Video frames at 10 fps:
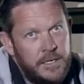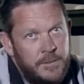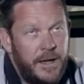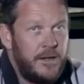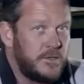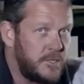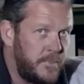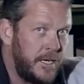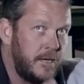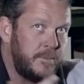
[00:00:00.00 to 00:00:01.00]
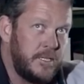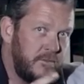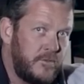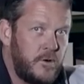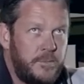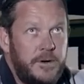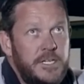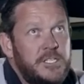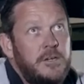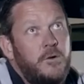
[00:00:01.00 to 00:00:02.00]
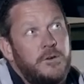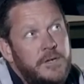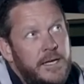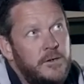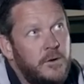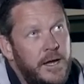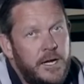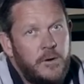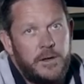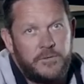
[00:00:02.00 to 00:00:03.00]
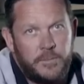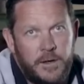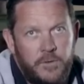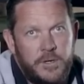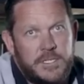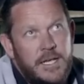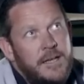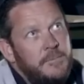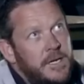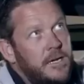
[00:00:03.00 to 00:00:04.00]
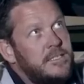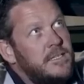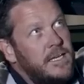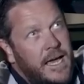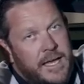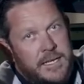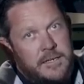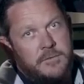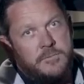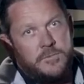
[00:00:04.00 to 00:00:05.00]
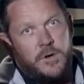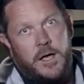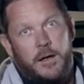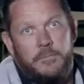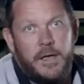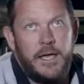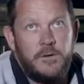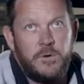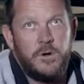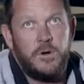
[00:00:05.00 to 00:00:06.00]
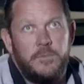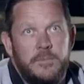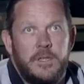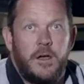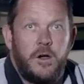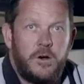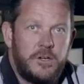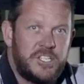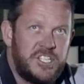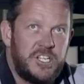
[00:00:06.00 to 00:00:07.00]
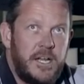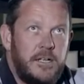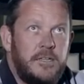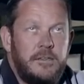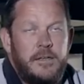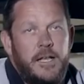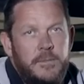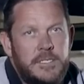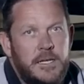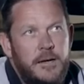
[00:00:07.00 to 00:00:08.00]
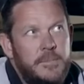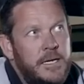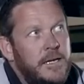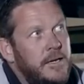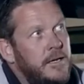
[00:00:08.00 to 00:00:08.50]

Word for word: You might also pick up a little reverberation or and or echoing from my voice because of the added um, headroom, the hard shell helmet top.